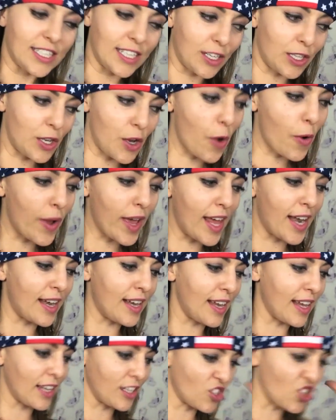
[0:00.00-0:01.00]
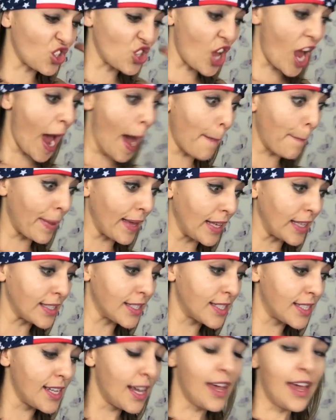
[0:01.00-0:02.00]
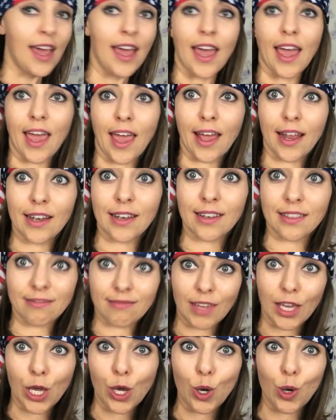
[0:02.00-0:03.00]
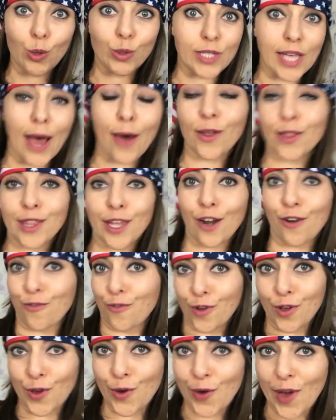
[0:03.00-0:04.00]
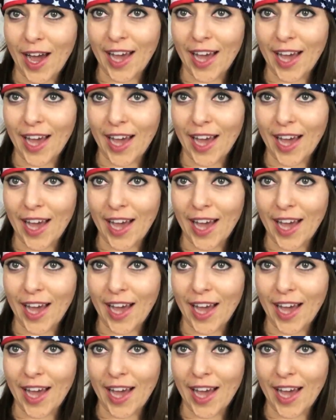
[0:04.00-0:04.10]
It's like no editing. It just happens, and it goes out there for you